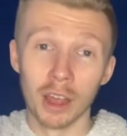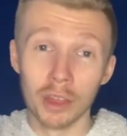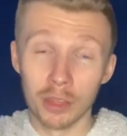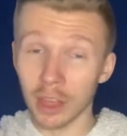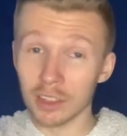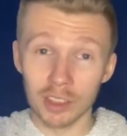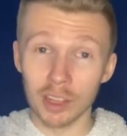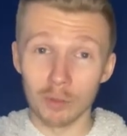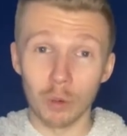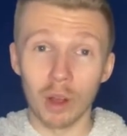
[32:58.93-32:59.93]
Thanks again
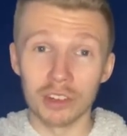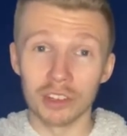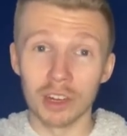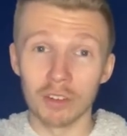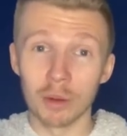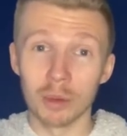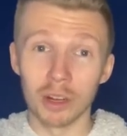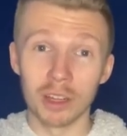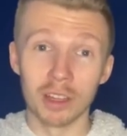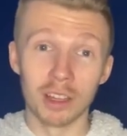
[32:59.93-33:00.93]
for watching,
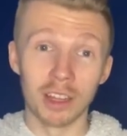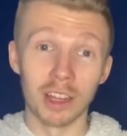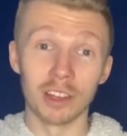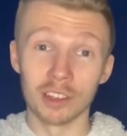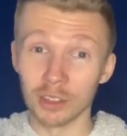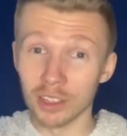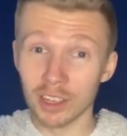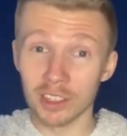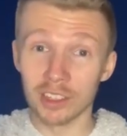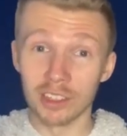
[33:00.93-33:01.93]
everybody, and until the
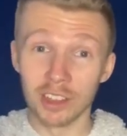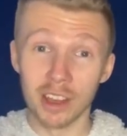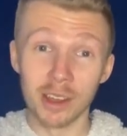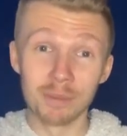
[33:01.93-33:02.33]
next time,